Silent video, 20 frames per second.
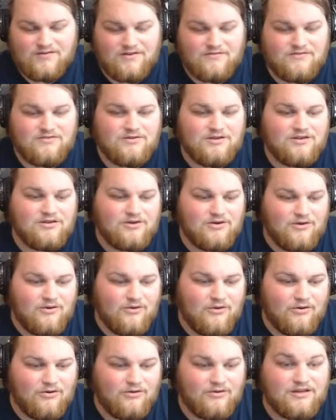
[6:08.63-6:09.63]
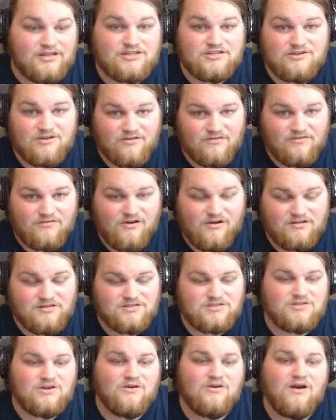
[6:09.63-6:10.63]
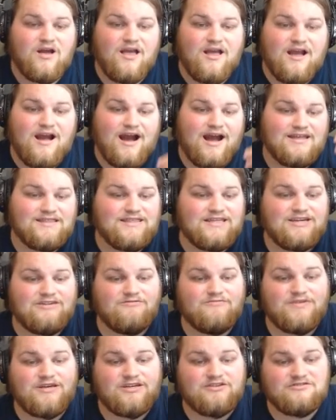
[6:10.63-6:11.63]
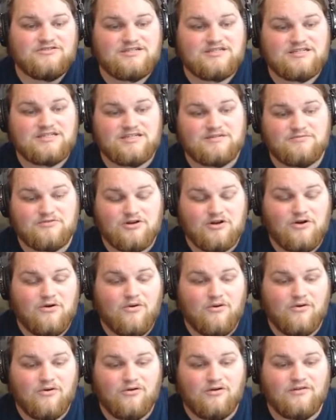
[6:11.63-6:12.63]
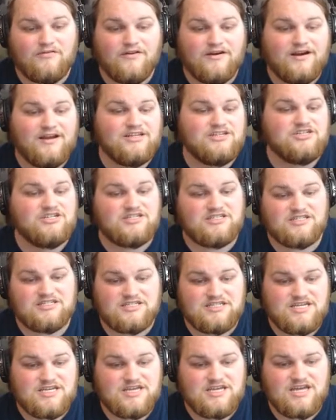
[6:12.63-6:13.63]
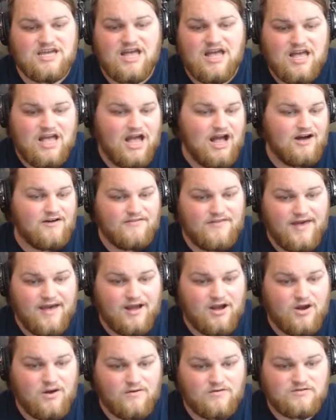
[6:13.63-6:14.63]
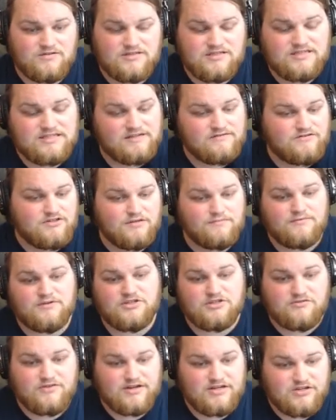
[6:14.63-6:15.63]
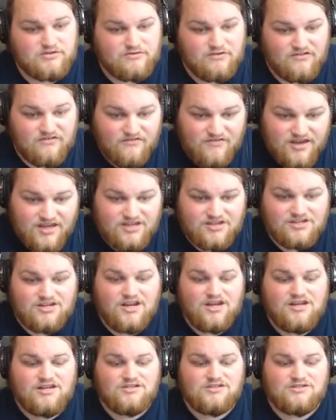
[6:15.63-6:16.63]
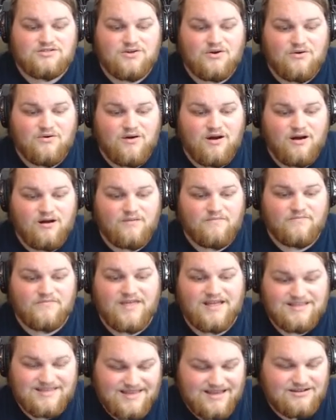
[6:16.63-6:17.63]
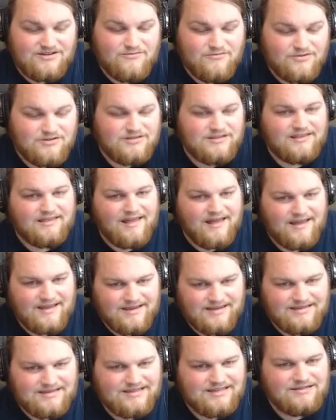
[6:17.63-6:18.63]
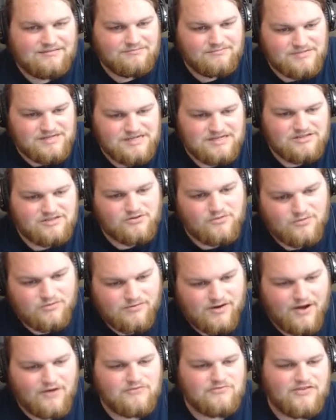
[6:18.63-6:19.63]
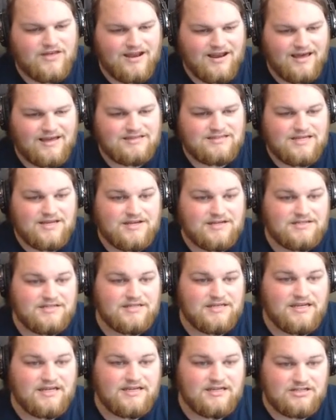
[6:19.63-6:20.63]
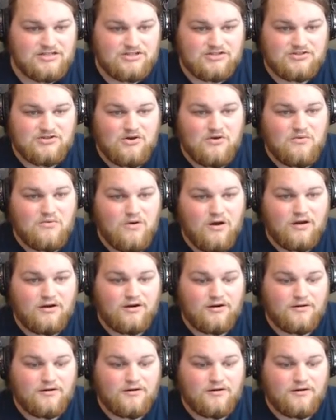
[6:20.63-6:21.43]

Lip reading: If you kill coral, it's your fault. So I think it would be interesting to put coral in there and just see how that goes instead of jumping straight to a fish. So that would likely be the route that I take to get into saltwater.